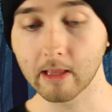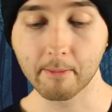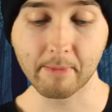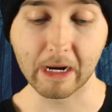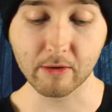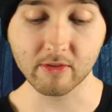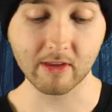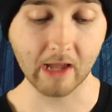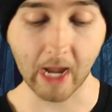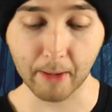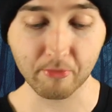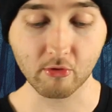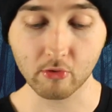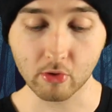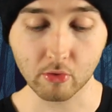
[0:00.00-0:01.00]
and amount to
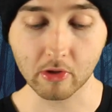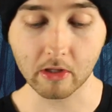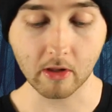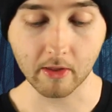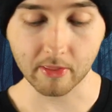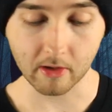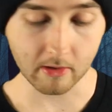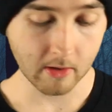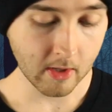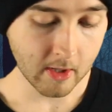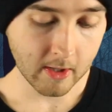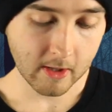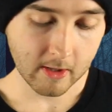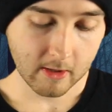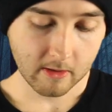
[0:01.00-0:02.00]
absolutely nothing.
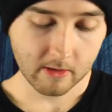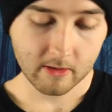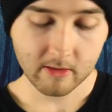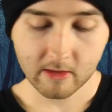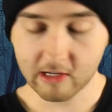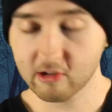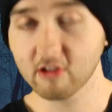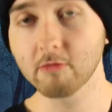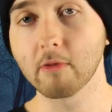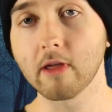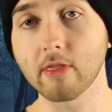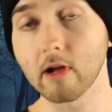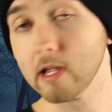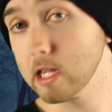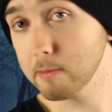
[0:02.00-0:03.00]
That's just my
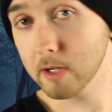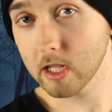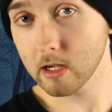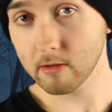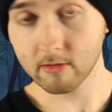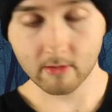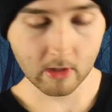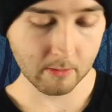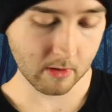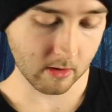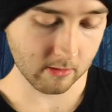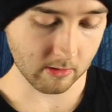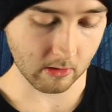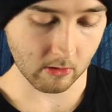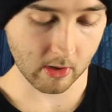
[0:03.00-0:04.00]
thought. Anybody else? Anybody
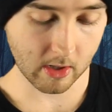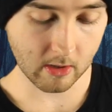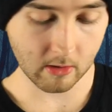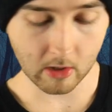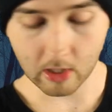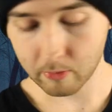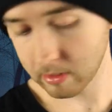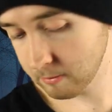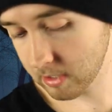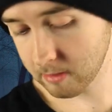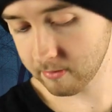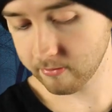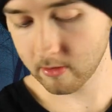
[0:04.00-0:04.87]
else agree? You get where I'm coming